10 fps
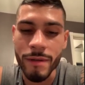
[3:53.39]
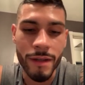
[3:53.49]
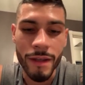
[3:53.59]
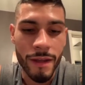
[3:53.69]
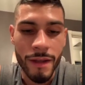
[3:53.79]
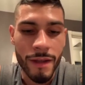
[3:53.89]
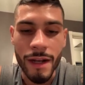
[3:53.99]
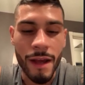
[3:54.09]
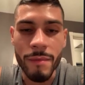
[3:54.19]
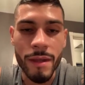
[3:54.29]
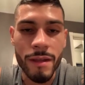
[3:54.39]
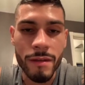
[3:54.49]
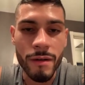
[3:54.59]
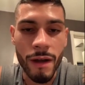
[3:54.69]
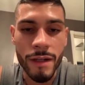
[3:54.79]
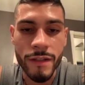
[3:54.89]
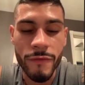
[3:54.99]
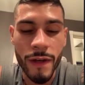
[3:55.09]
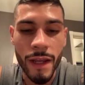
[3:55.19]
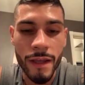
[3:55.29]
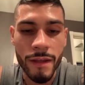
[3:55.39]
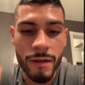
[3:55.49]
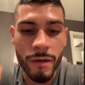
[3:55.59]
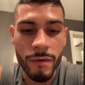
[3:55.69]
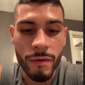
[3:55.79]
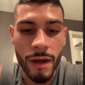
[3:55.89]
But not me, you know. I just feel like, you know,